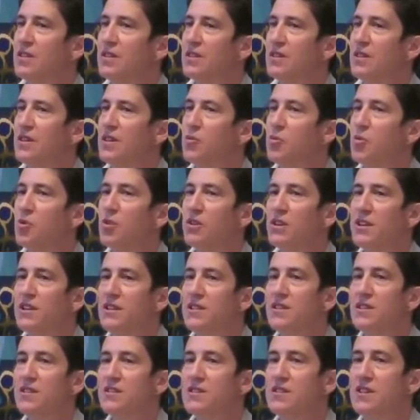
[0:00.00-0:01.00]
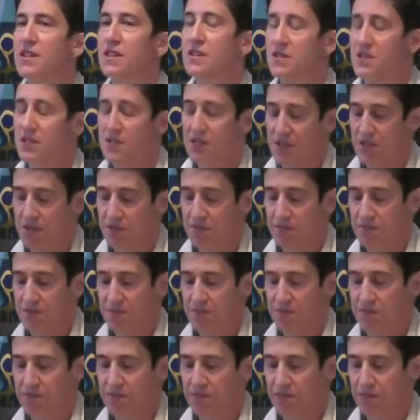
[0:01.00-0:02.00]
and we're in the 6th.
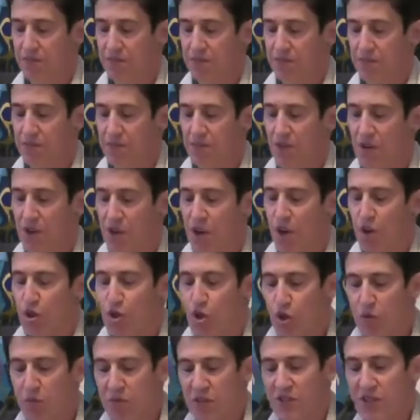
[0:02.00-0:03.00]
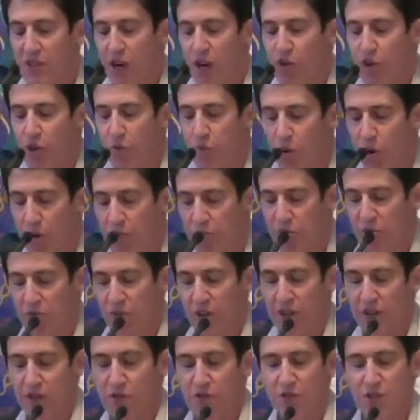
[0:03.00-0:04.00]
Humans are the
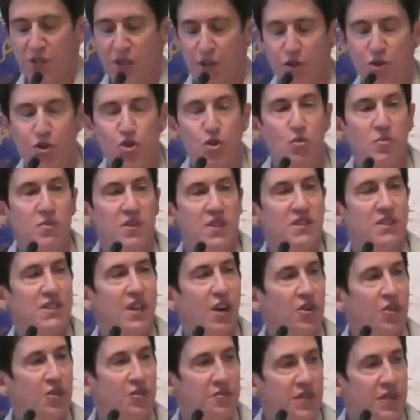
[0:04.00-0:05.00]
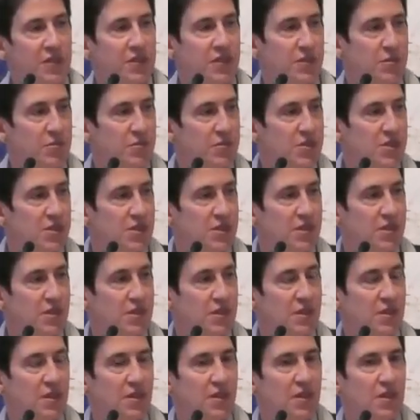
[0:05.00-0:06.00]
perpetrators and humans are the victims.
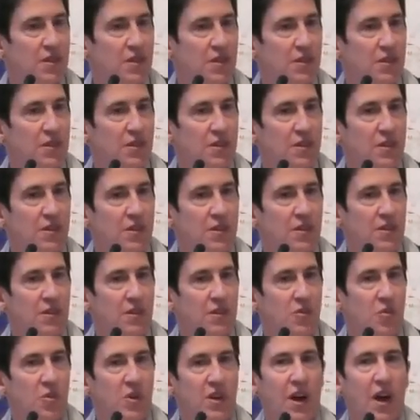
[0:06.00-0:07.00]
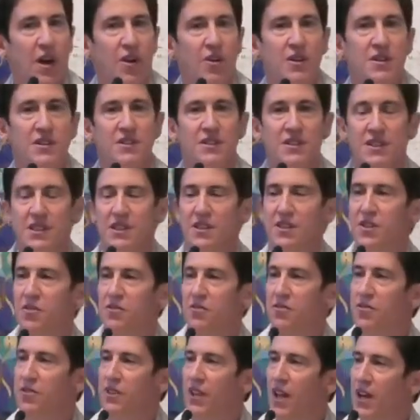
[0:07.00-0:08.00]
We are indeed the
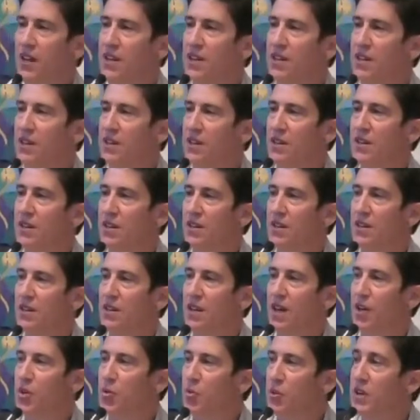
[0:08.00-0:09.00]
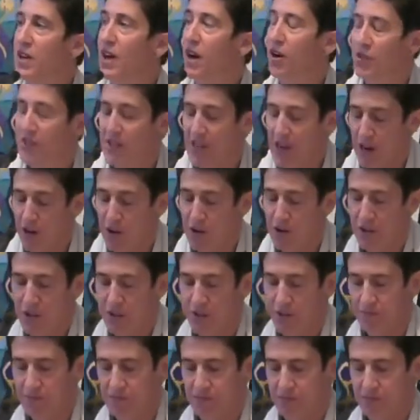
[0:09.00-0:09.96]
flood and we are the ark.